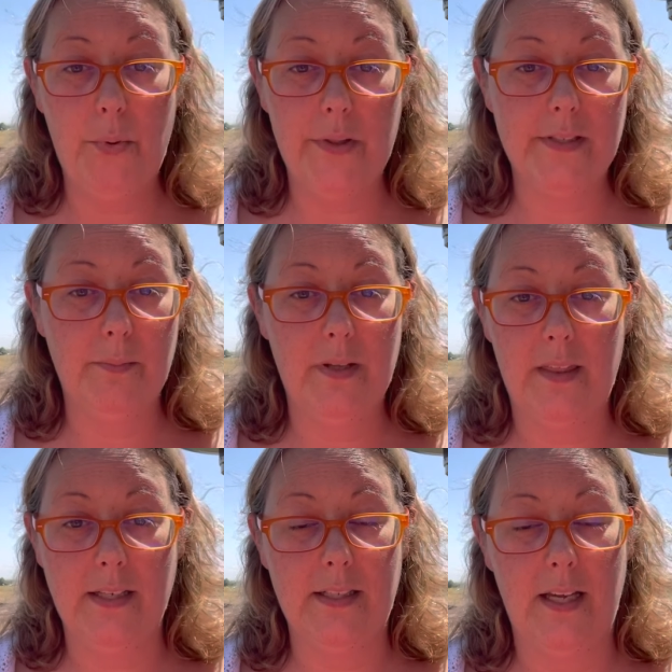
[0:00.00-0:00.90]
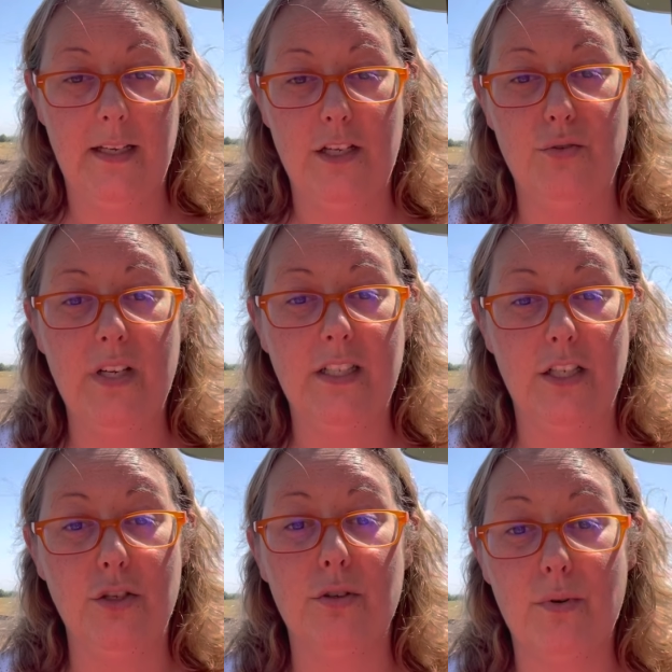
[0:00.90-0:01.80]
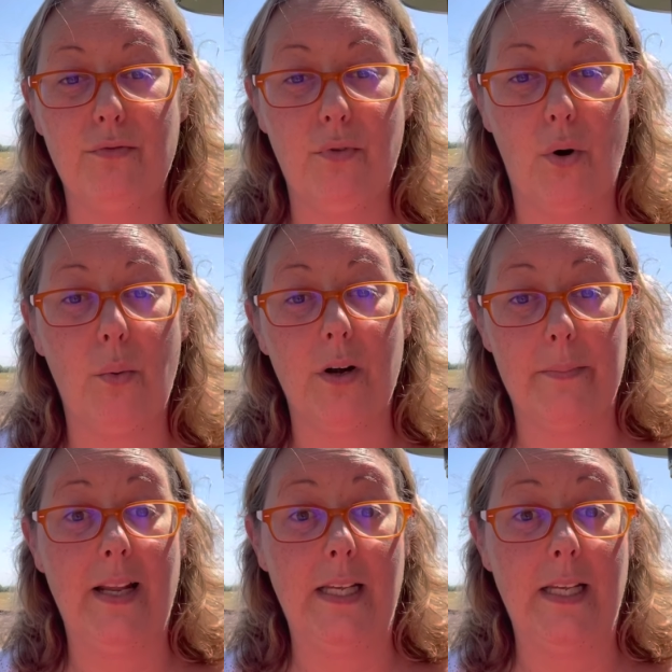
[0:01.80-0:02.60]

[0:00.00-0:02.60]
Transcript: with some of the things that you need to do to move forward and make